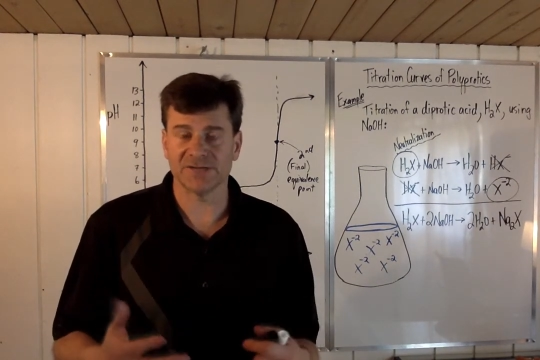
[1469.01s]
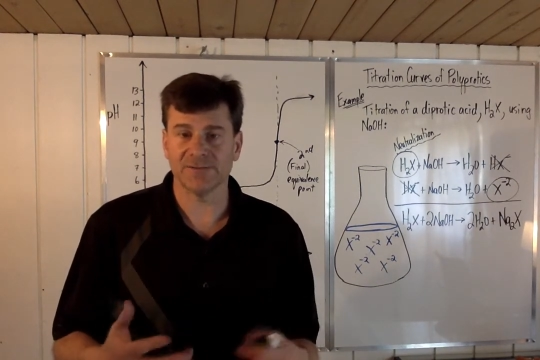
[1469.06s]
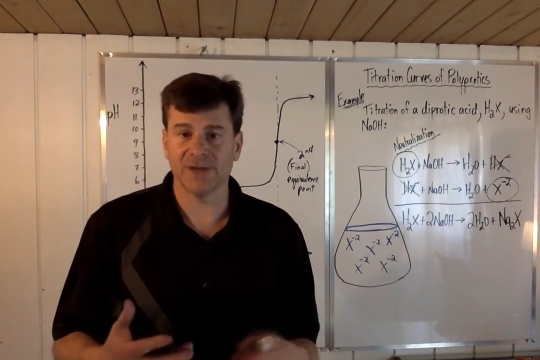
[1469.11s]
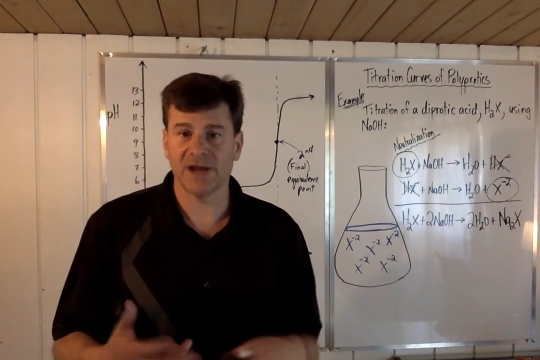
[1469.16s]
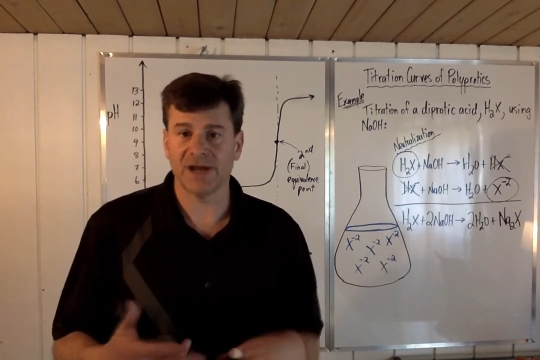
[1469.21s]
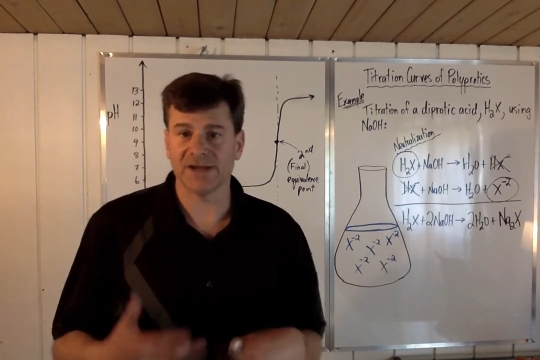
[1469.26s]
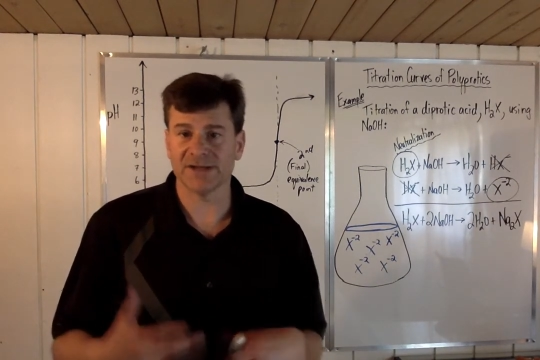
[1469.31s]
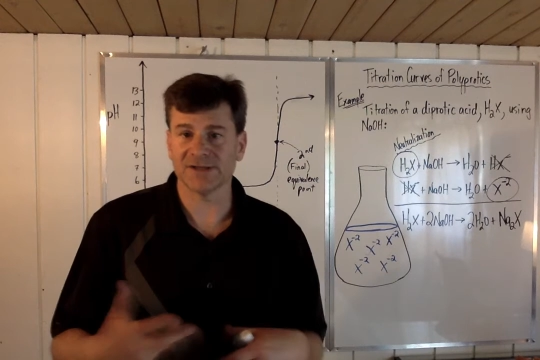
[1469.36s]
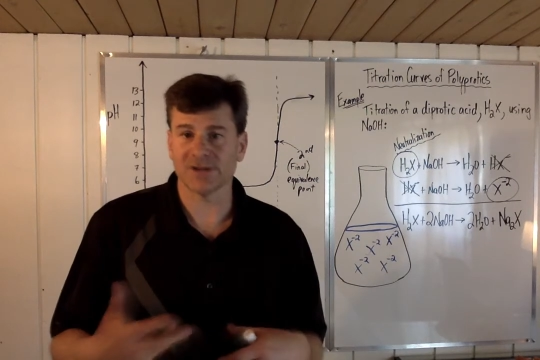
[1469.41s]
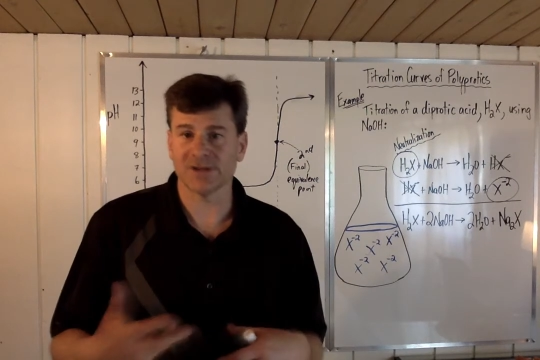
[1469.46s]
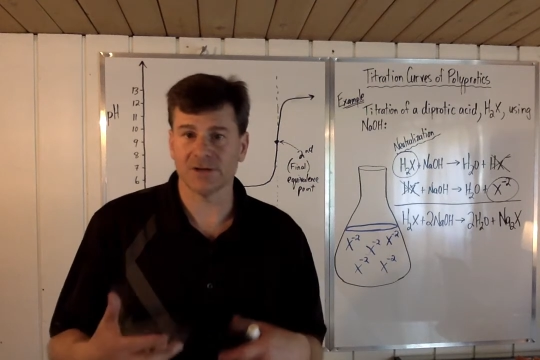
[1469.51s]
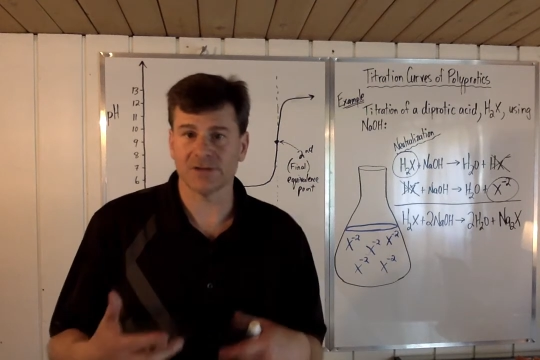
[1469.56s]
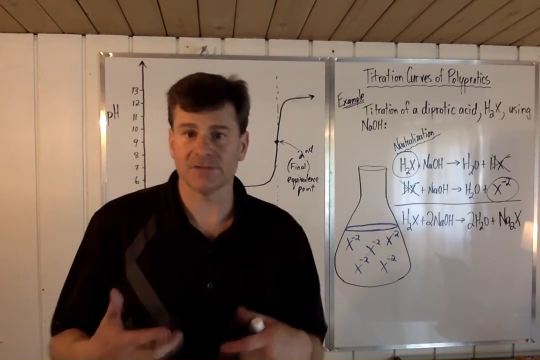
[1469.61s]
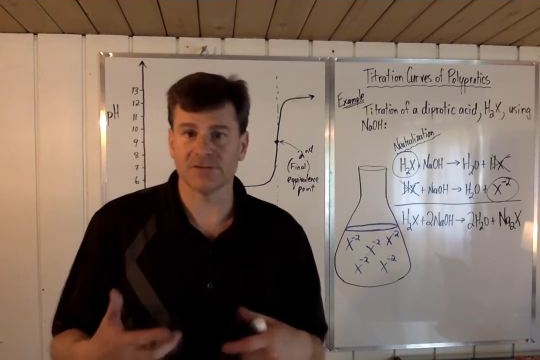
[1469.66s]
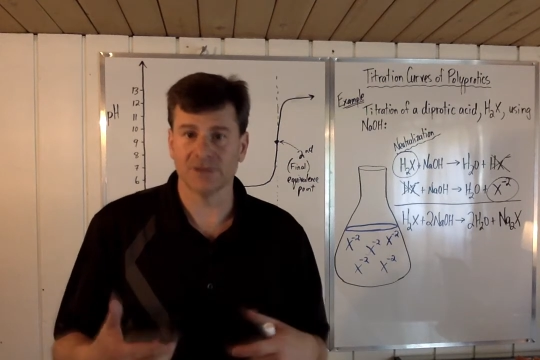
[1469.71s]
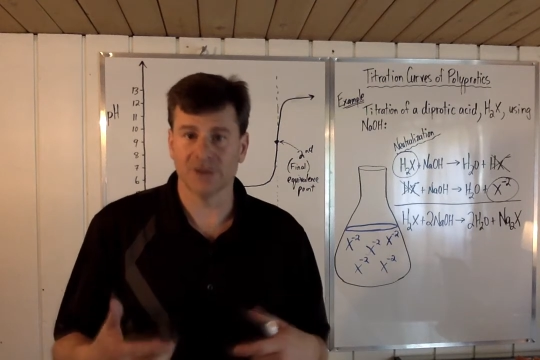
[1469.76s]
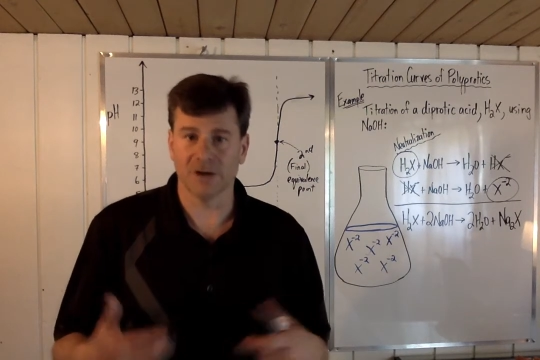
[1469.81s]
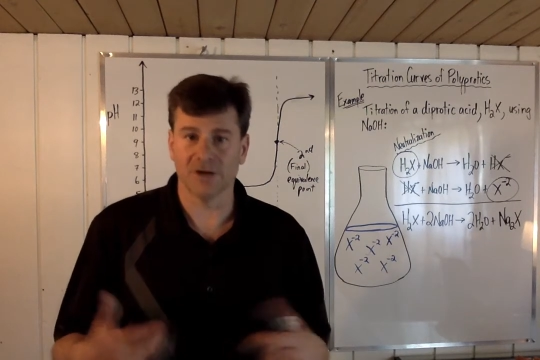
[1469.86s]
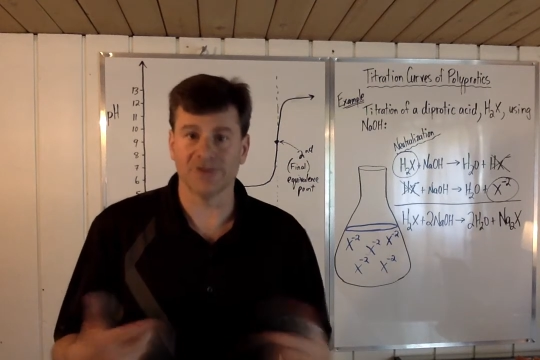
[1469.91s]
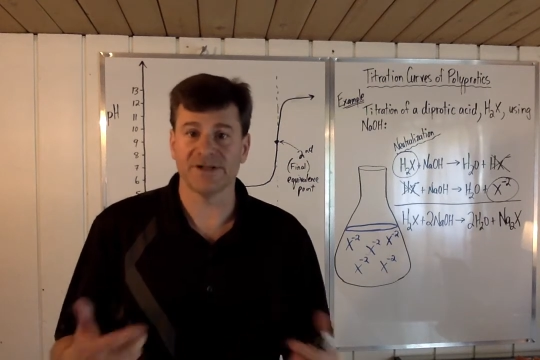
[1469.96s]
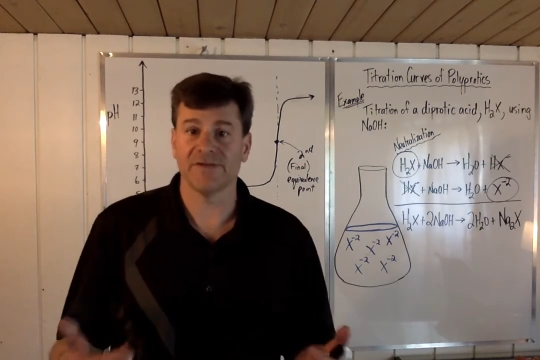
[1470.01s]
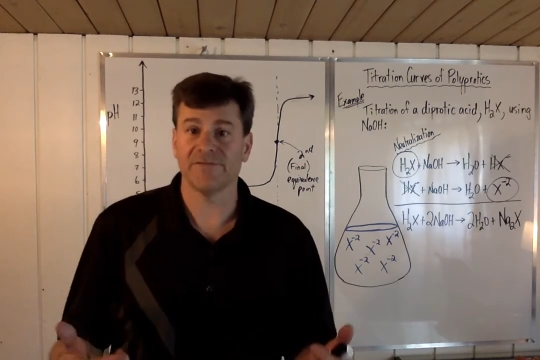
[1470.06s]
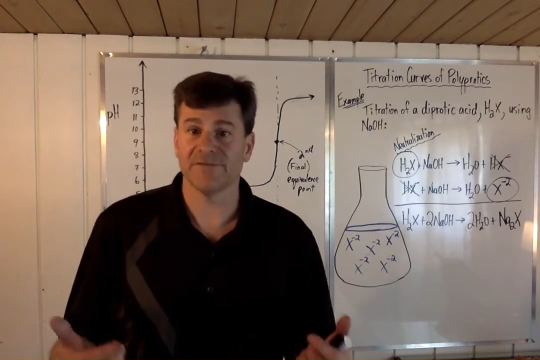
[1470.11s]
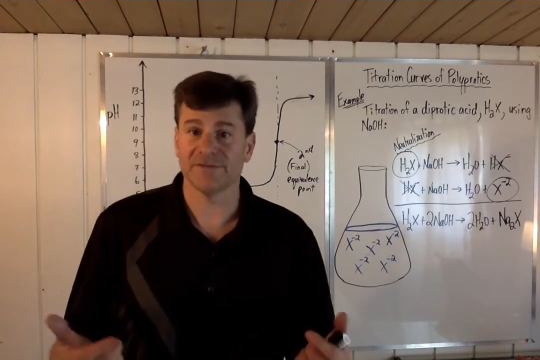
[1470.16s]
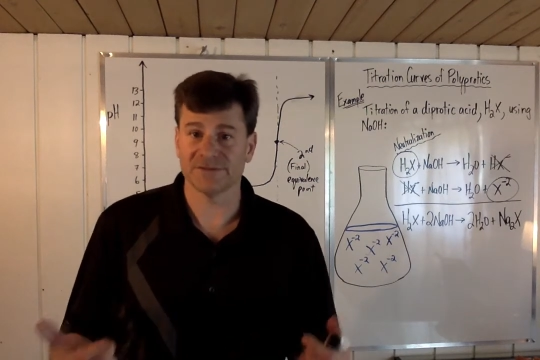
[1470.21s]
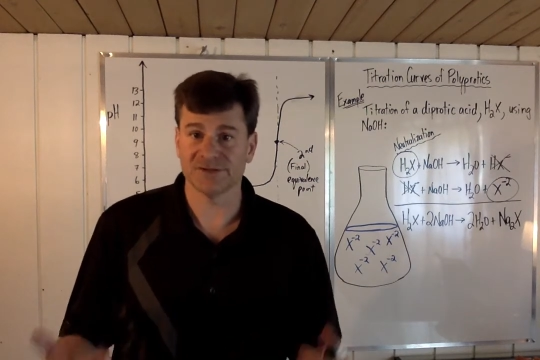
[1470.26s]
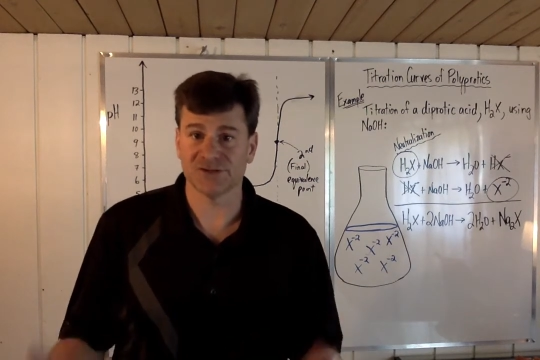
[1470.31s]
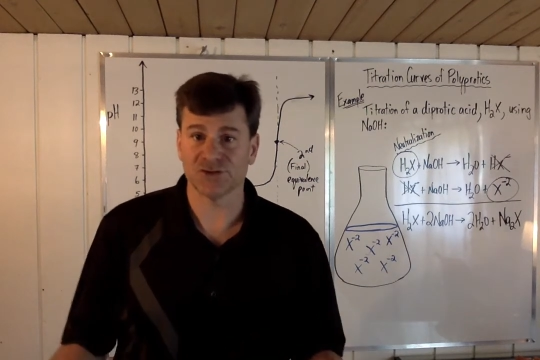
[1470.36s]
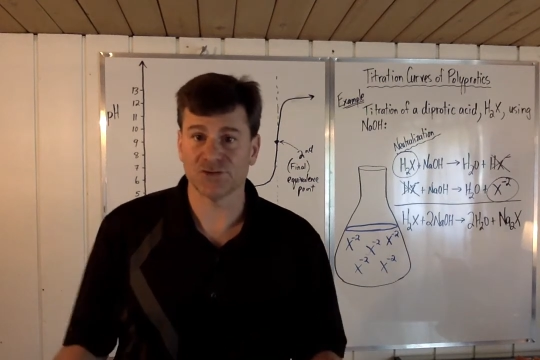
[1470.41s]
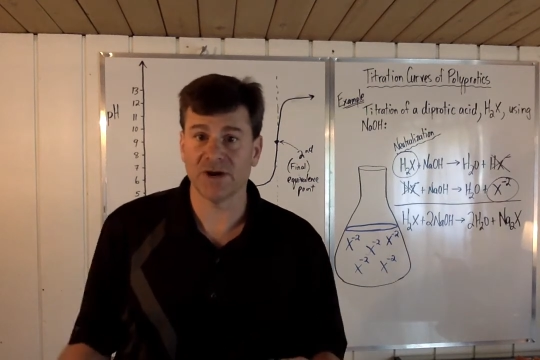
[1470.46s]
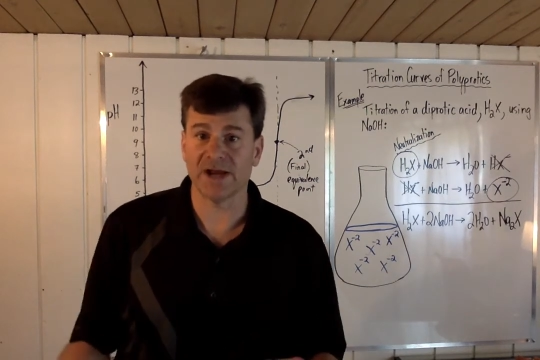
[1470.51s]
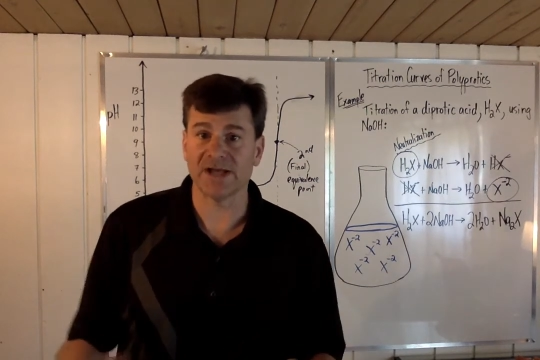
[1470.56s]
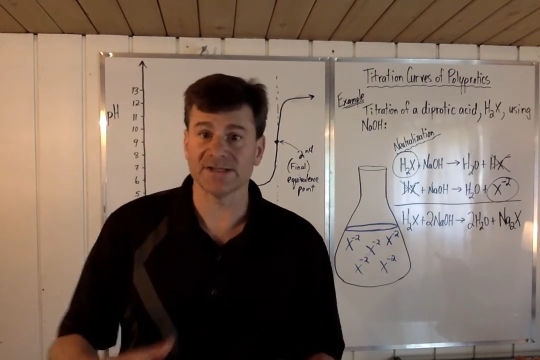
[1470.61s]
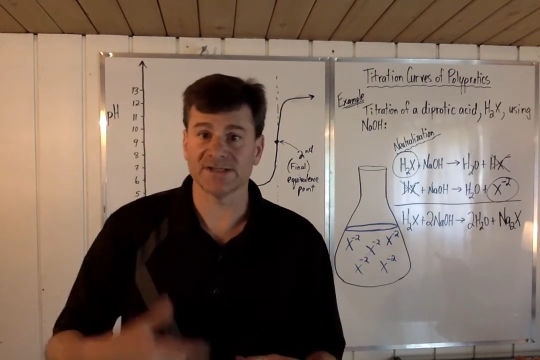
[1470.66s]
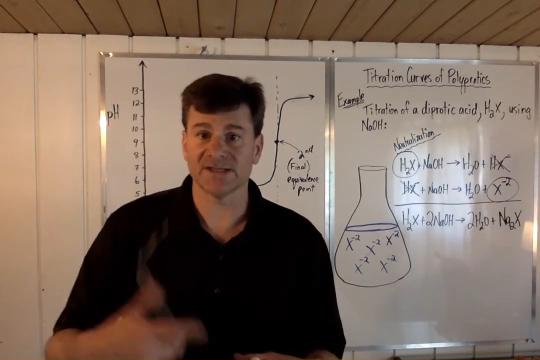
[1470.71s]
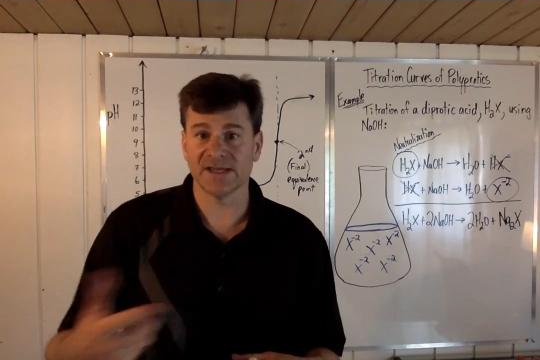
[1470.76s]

minus are different strengths.